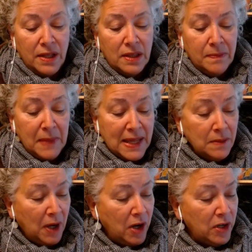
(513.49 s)
The main
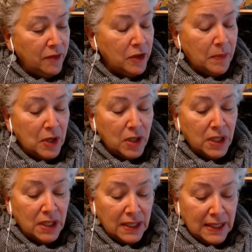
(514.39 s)
part of the book
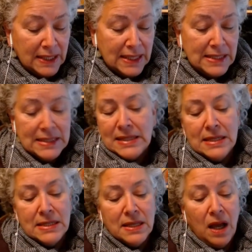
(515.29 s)
consists